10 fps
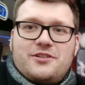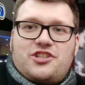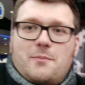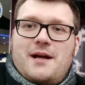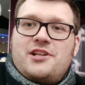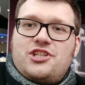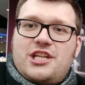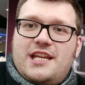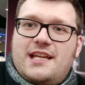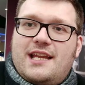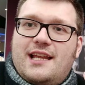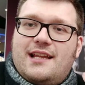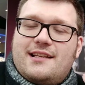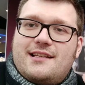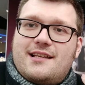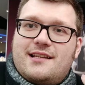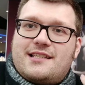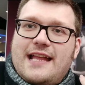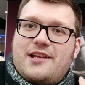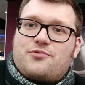Jumanji
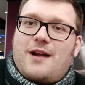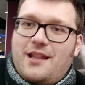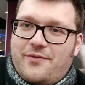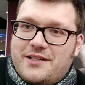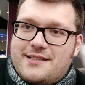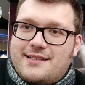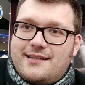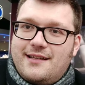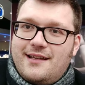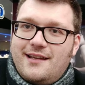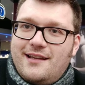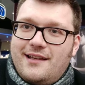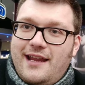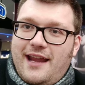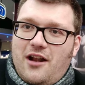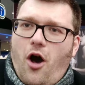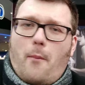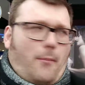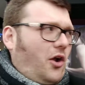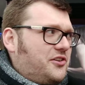stays relevant in our
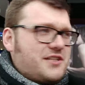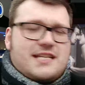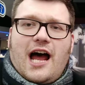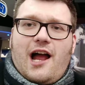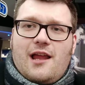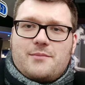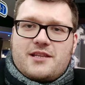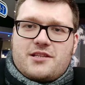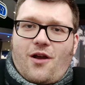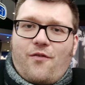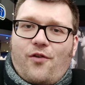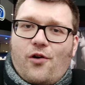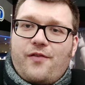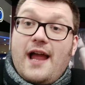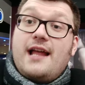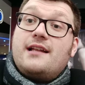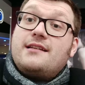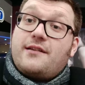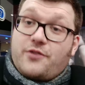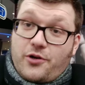modern times and so forth. And
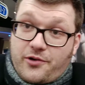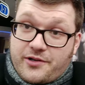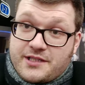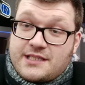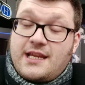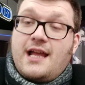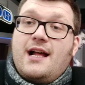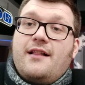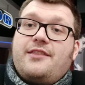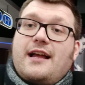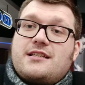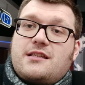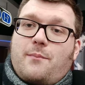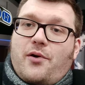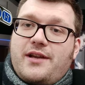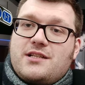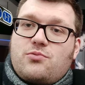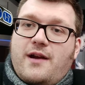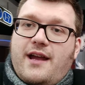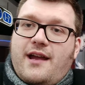of course, that's the point
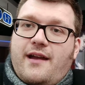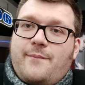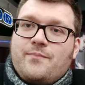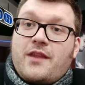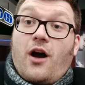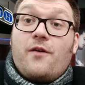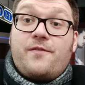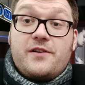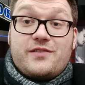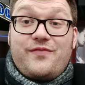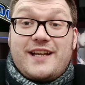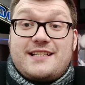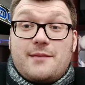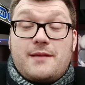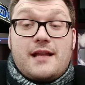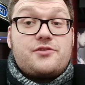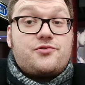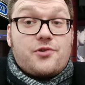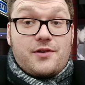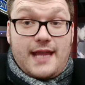where our first victim gets
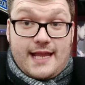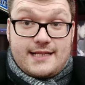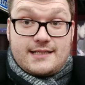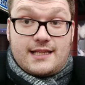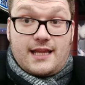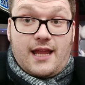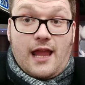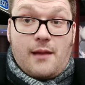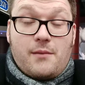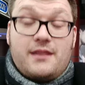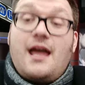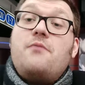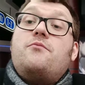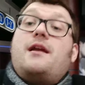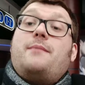drawn into the game. And then we